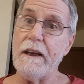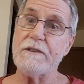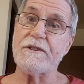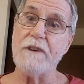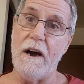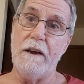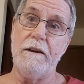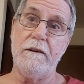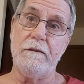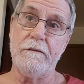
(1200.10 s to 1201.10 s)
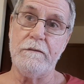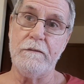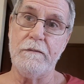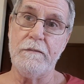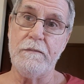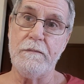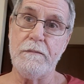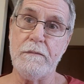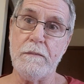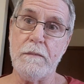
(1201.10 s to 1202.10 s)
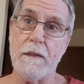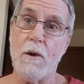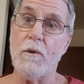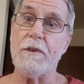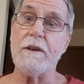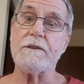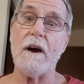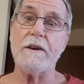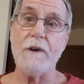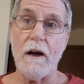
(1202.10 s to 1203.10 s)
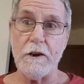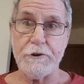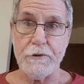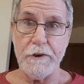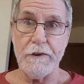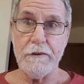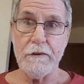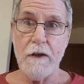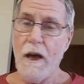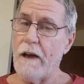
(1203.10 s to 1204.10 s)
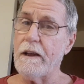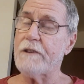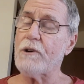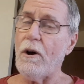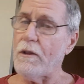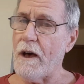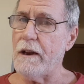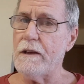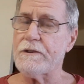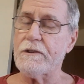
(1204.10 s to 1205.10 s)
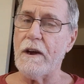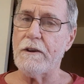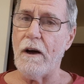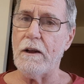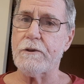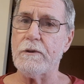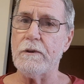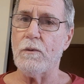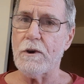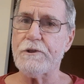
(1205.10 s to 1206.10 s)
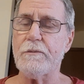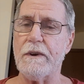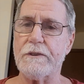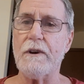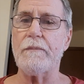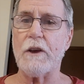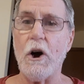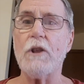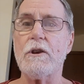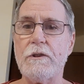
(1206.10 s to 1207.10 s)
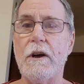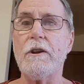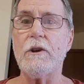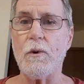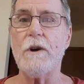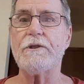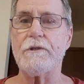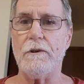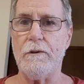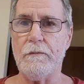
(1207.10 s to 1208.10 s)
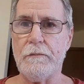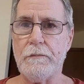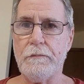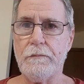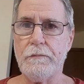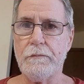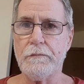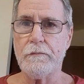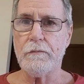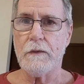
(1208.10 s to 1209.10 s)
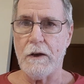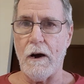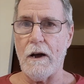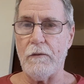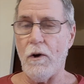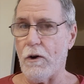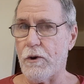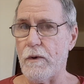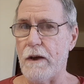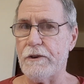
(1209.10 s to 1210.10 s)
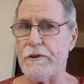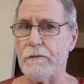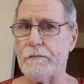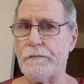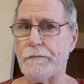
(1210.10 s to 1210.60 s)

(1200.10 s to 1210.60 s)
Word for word: has done with his idolatry? And that's all that is, is idolatry, worshiping something other than the original God of all creation.